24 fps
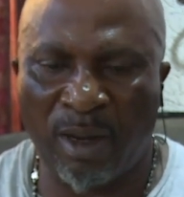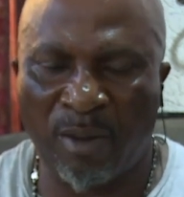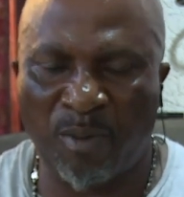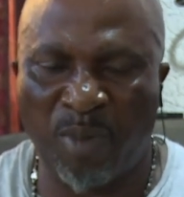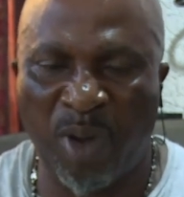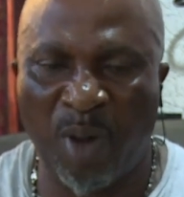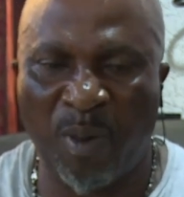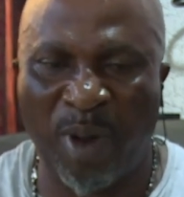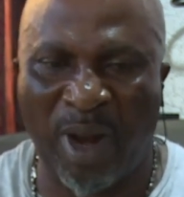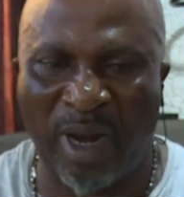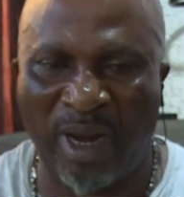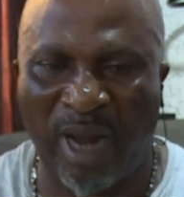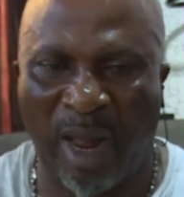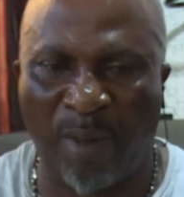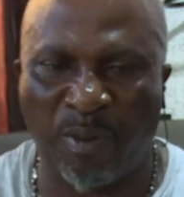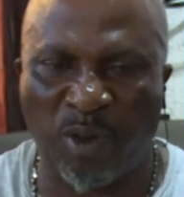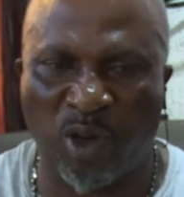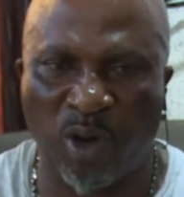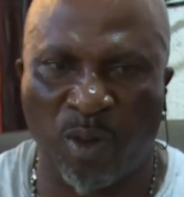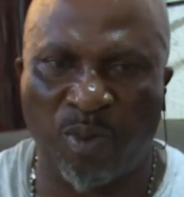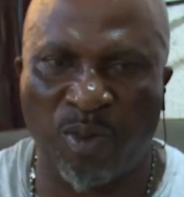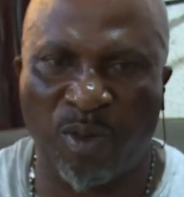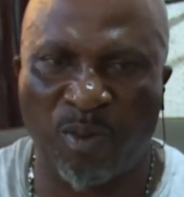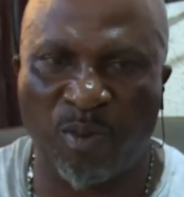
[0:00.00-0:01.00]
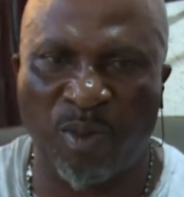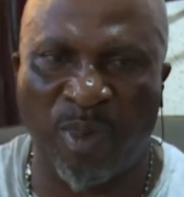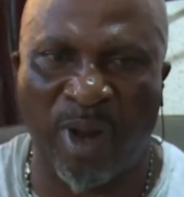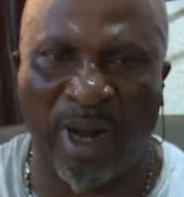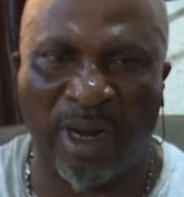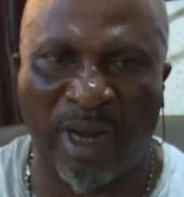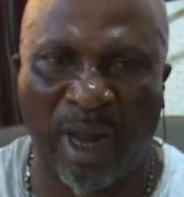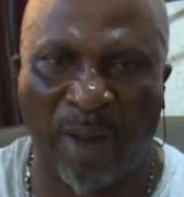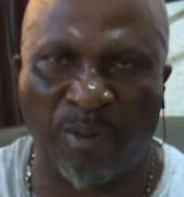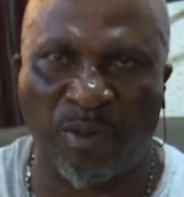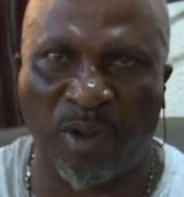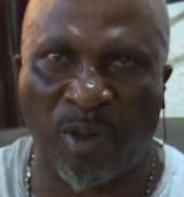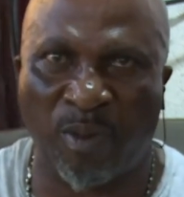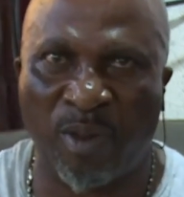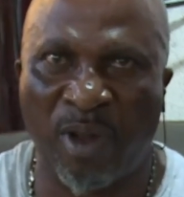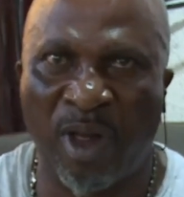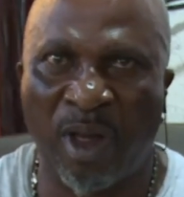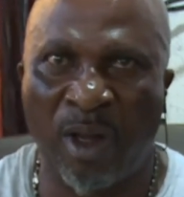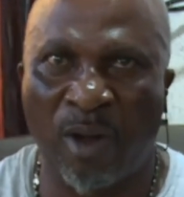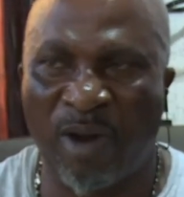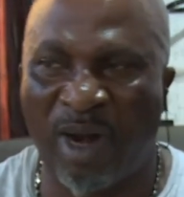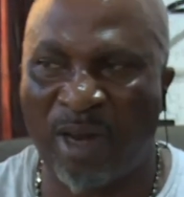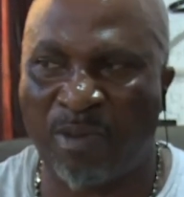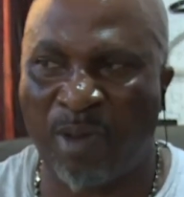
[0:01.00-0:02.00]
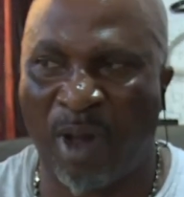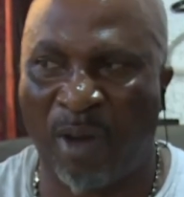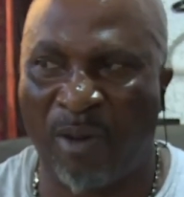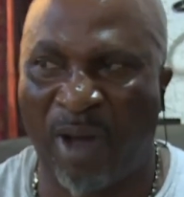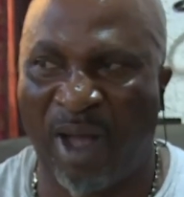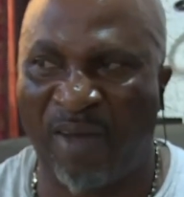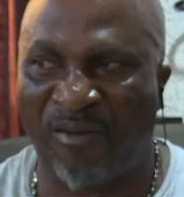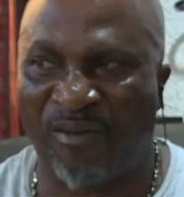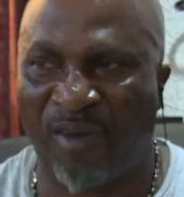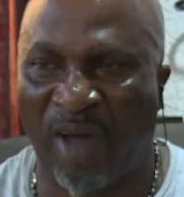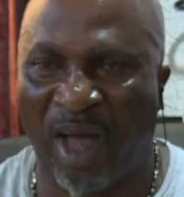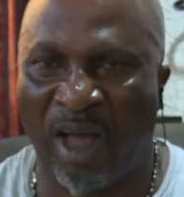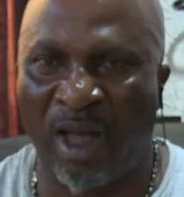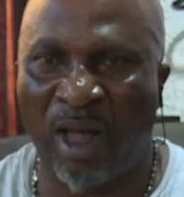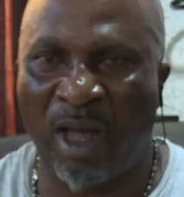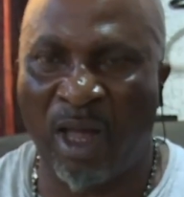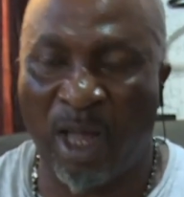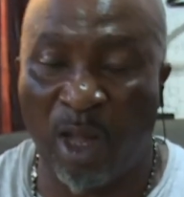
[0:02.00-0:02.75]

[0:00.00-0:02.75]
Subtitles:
bring my laptop. Where's my Wi-Fi?